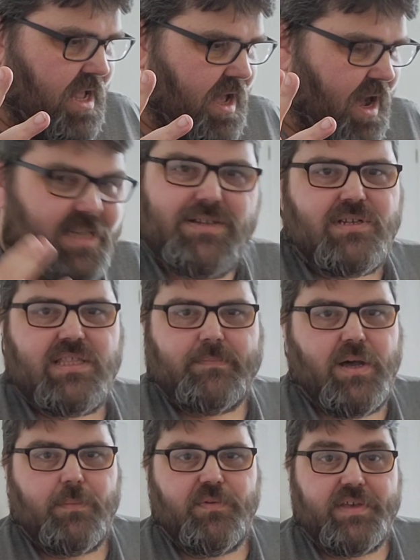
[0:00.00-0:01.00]
I don't like the
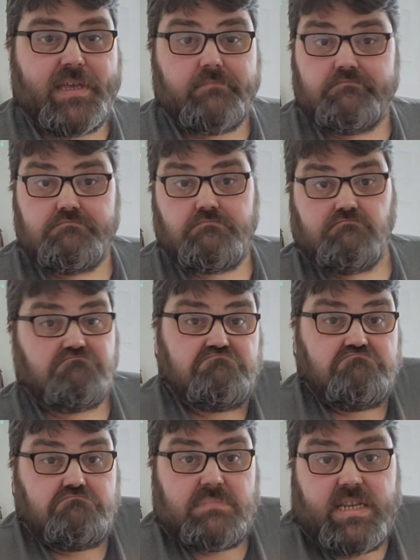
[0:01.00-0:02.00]
bottom of it.
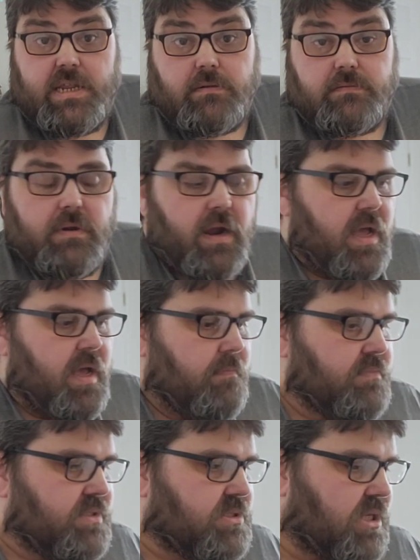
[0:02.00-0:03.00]
I
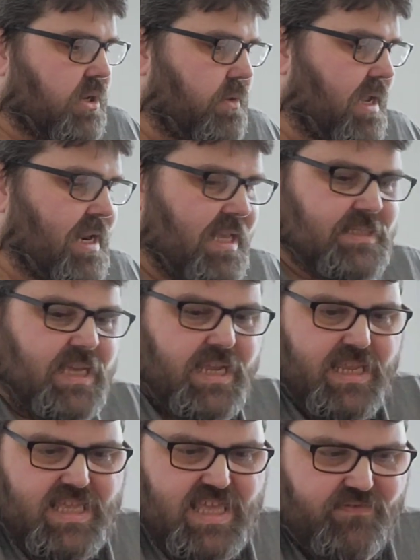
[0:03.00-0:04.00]
don't. So unless they're
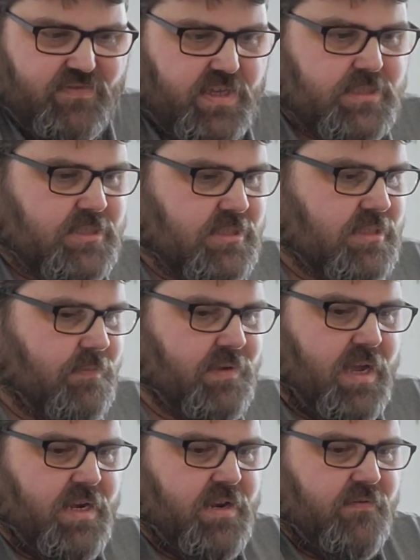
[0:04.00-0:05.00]
going to give us some
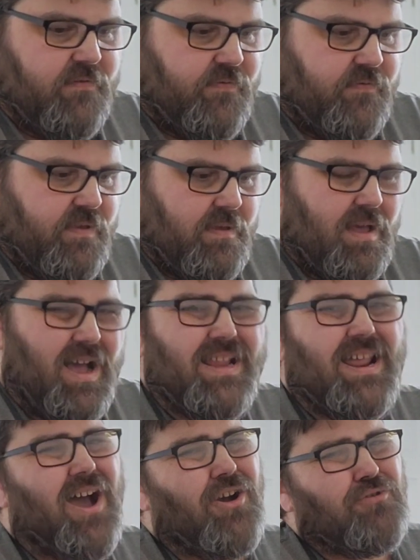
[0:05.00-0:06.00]
kind of,
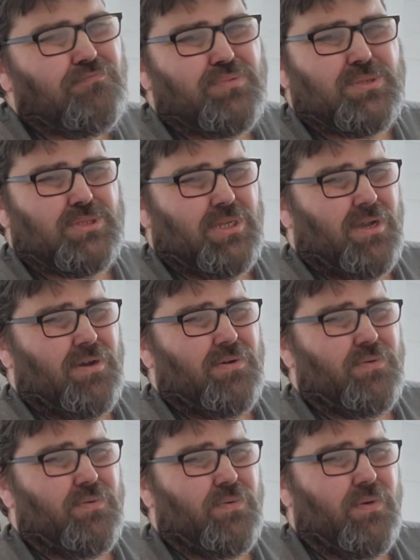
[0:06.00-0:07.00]
I'd hope
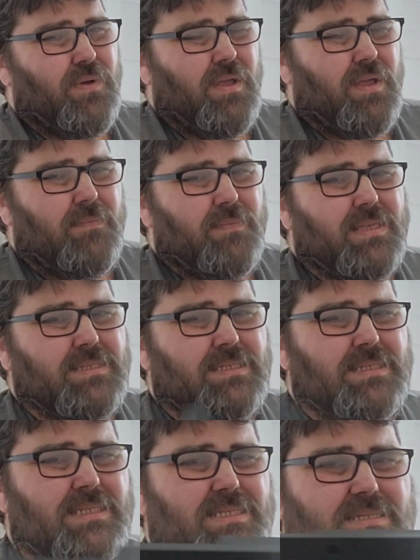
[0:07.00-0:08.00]
so, because
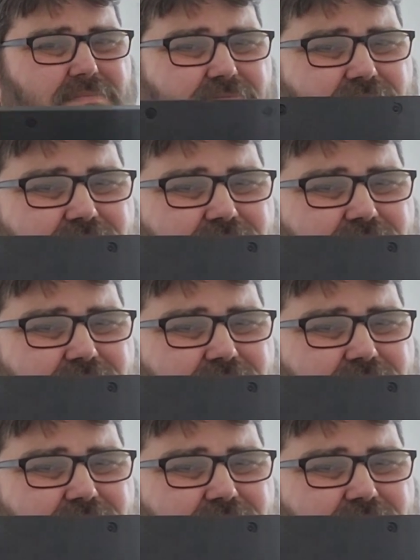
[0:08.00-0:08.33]
this is